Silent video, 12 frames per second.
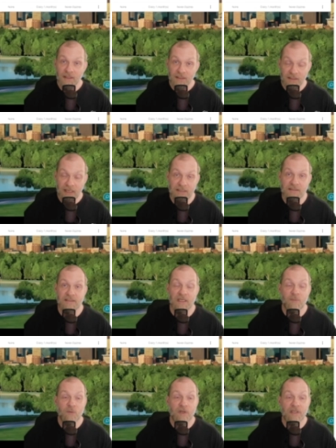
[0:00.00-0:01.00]
Next
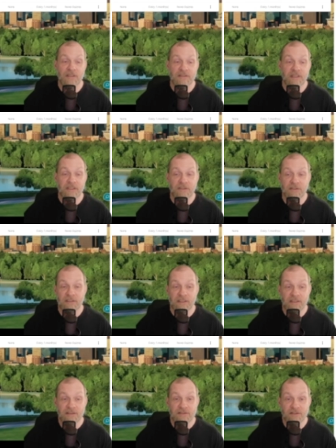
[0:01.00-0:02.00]
up, we're going to take a look
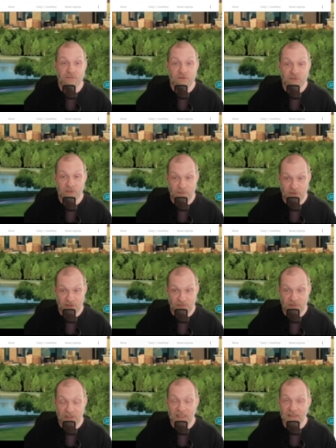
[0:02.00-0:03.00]
at subscription
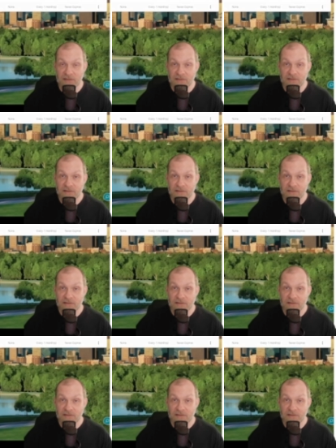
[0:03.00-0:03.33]
plans.